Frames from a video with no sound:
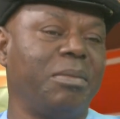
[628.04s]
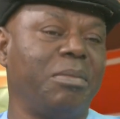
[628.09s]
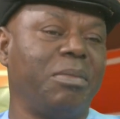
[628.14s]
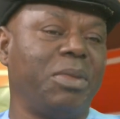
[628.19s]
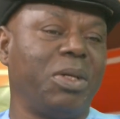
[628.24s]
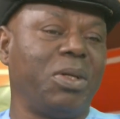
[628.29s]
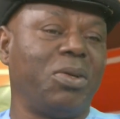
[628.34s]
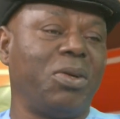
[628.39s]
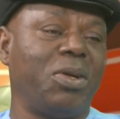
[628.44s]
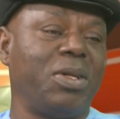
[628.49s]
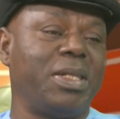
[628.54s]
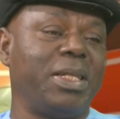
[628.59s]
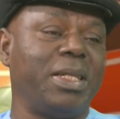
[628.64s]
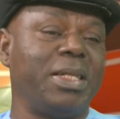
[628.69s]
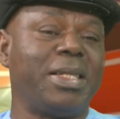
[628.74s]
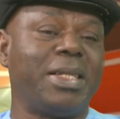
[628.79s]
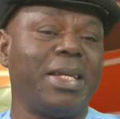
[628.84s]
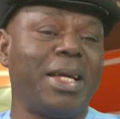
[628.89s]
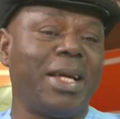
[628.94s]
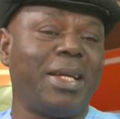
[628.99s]
Because they
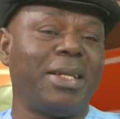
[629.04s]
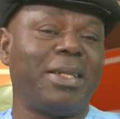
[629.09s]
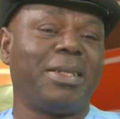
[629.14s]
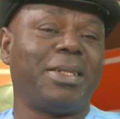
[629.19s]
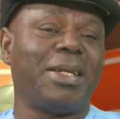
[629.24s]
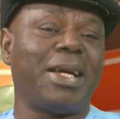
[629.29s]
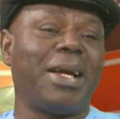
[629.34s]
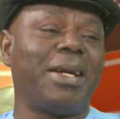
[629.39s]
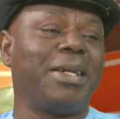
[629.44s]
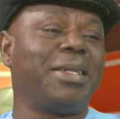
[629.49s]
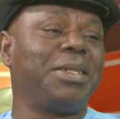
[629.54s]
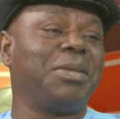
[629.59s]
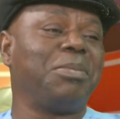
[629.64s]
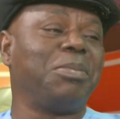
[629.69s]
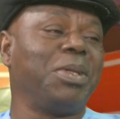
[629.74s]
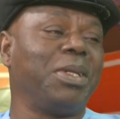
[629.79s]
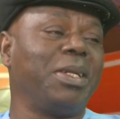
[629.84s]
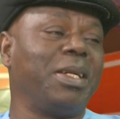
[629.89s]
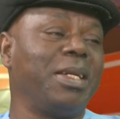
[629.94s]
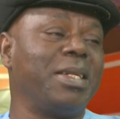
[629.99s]
said charity
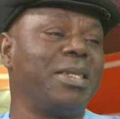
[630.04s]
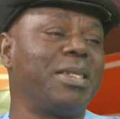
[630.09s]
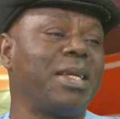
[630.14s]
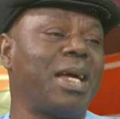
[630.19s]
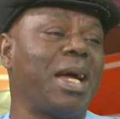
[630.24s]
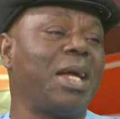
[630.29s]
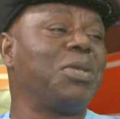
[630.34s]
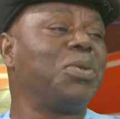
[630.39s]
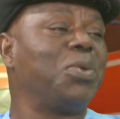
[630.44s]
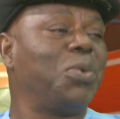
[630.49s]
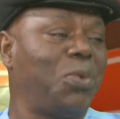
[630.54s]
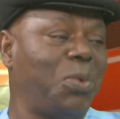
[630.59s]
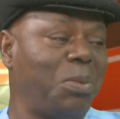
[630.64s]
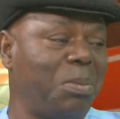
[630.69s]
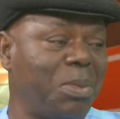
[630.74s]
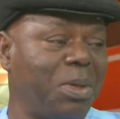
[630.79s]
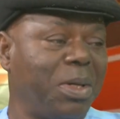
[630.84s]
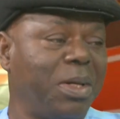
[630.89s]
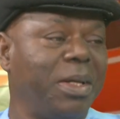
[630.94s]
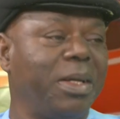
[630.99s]
begins at home.
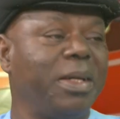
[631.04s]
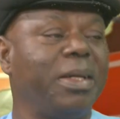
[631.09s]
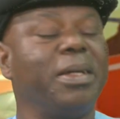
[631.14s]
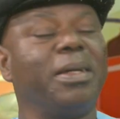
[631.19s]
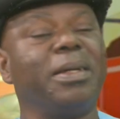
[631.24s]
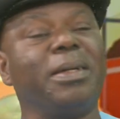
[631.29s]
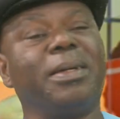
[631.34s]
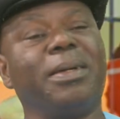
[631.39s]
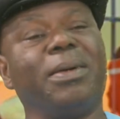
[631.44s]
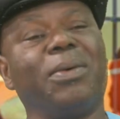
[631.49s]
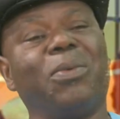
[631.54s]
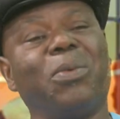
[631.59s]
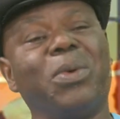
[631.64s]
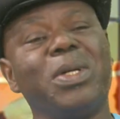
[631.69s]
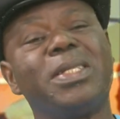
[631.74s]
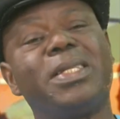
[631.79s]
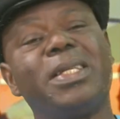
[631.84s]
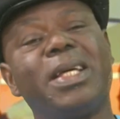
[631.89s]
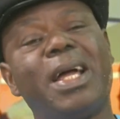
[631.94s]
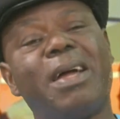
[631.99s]

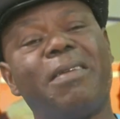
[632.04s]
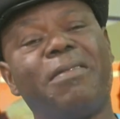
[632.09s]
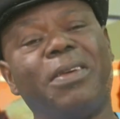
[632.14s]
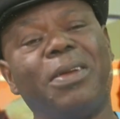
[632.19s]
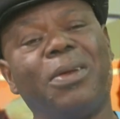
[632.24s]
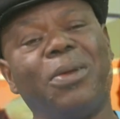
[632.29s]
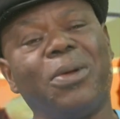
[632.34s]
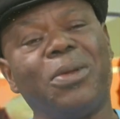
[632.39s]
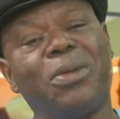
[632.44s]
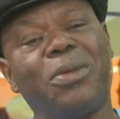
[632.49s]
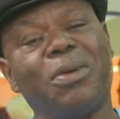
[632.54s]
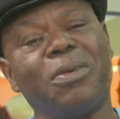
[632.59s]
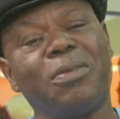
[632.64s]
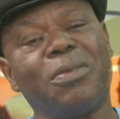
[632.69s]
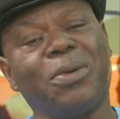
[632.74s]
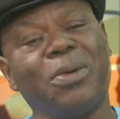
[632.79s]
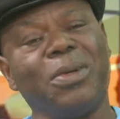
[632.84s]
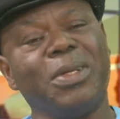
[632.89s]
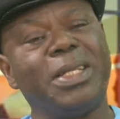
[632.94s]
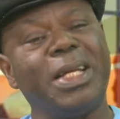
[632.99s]
we still have a lot
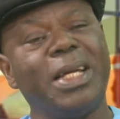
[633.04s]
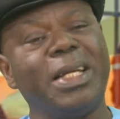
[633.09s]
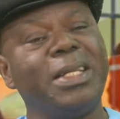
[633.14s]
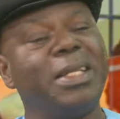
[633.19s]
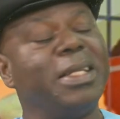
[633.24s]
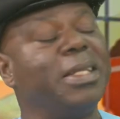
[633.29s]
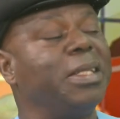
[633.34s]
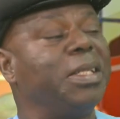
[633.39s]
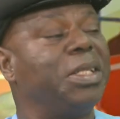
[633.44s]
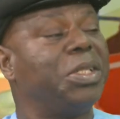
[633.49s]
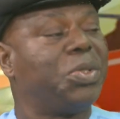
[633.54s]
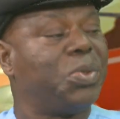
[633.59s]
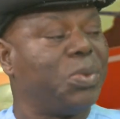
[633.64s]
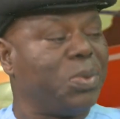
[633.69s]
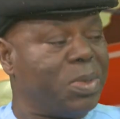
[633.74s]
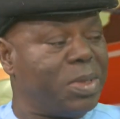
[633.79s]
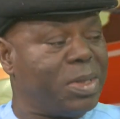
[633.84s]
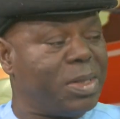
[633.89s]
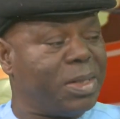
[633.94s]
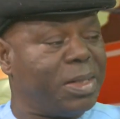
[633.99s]
of contending
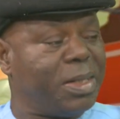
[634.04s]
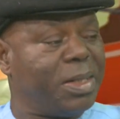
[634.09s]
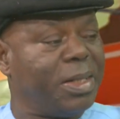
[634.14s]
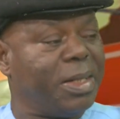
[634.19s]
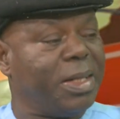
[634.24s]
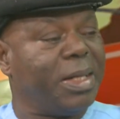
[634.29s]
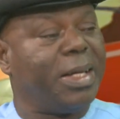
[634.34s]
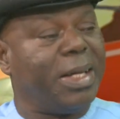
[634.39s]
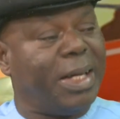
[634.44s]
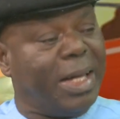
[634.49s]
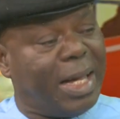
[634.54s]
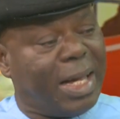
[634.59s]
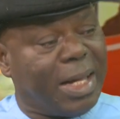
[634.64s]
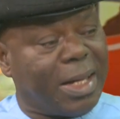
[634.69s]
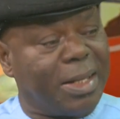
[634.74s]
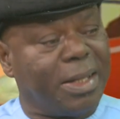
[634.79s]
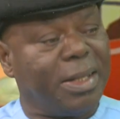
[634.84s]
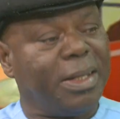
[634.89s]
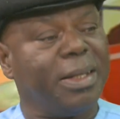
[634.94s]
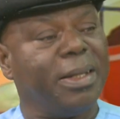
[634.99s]
issues here,
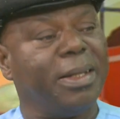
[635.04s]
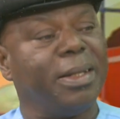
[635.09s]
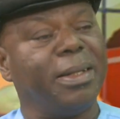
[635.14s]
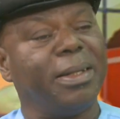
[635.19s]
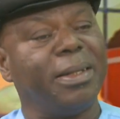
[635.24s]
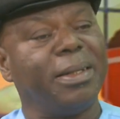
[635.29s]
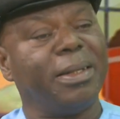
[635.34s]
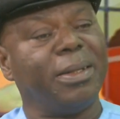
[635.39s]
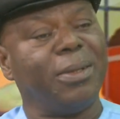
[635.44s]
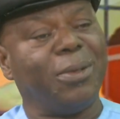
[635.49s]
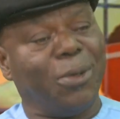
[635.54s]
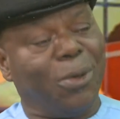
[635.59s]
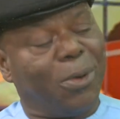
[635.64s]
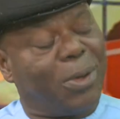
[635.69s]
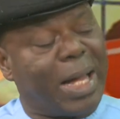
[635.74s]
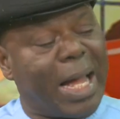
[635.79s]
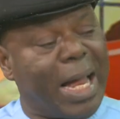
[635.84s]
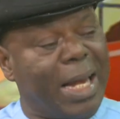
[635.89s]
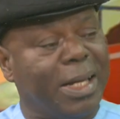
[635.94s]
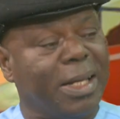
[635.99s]

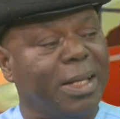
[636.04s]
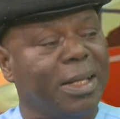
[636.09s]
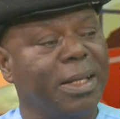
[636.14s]
locally,